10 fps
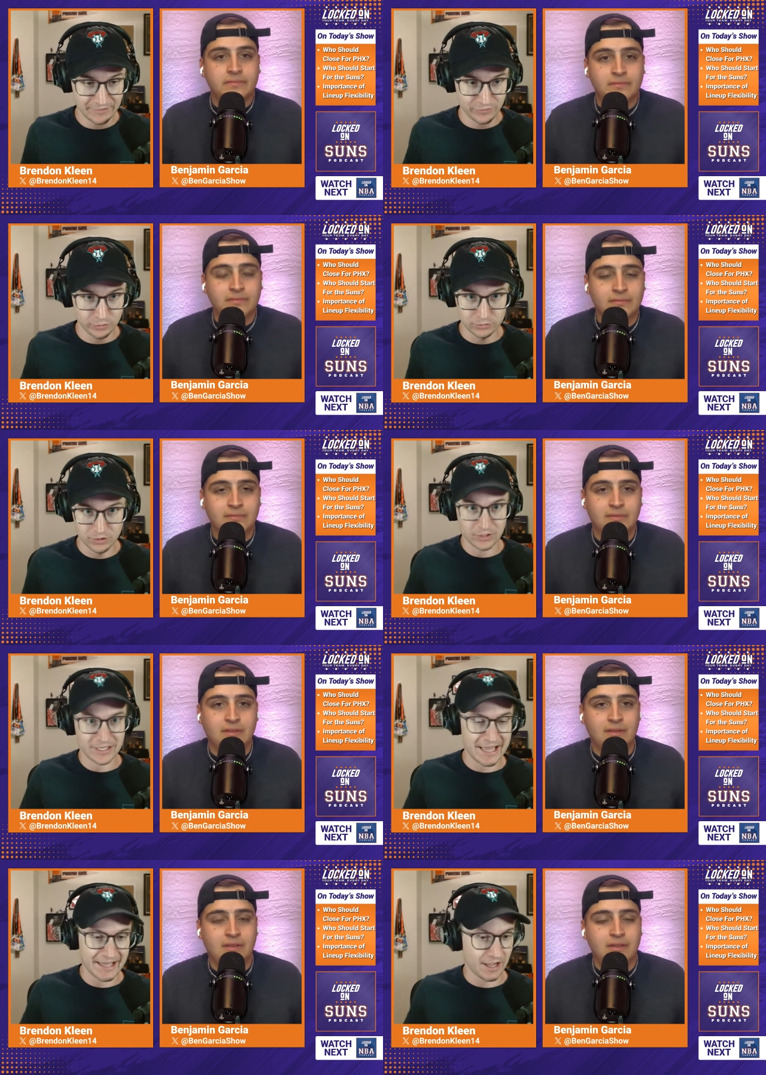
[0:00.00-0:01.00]
Speaker 1: if you
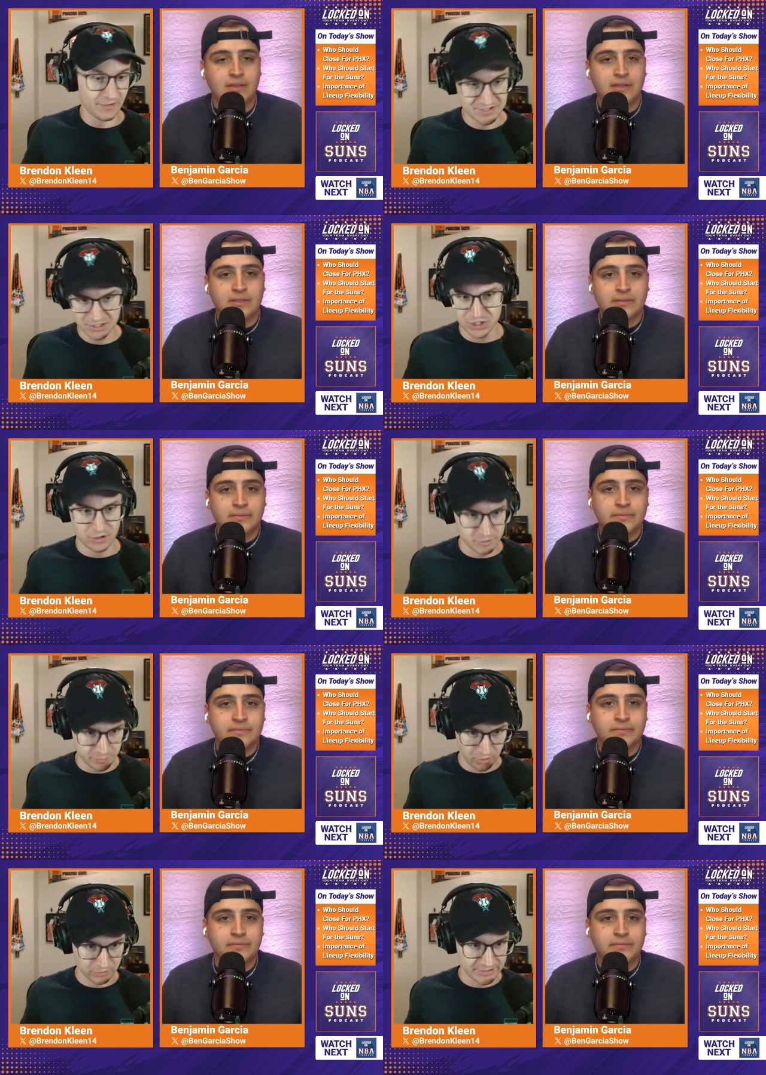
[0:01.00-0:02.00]
look at, obviously Charles
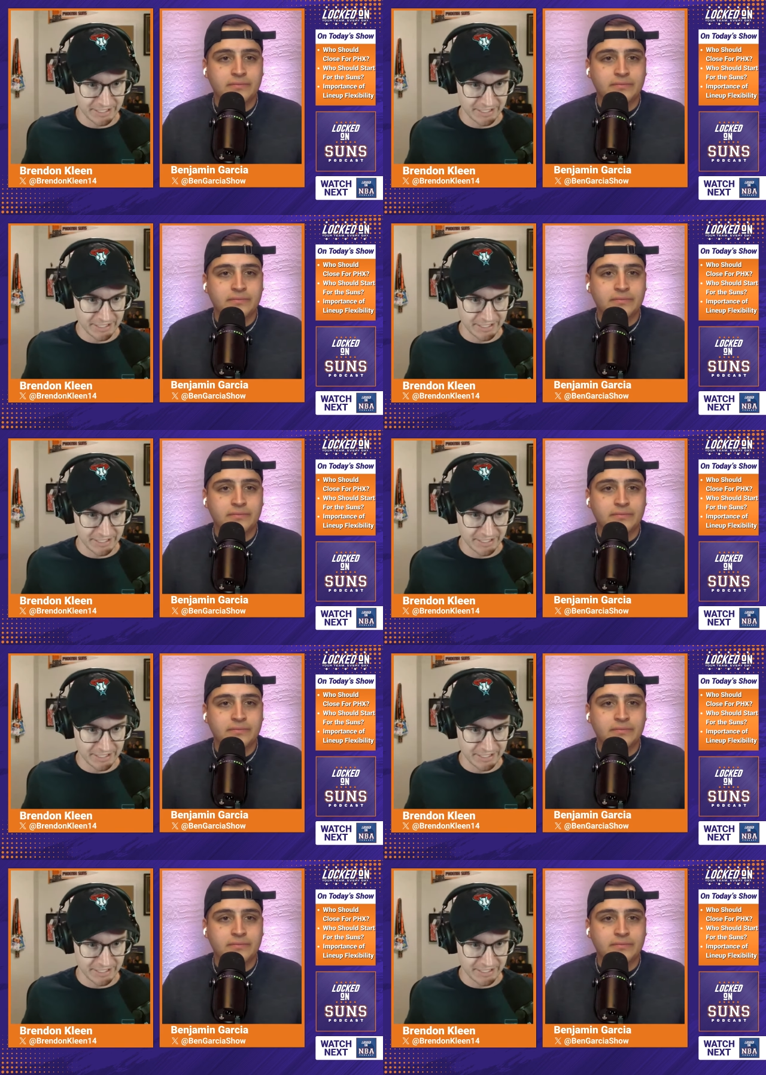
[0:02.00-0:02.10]
Barkley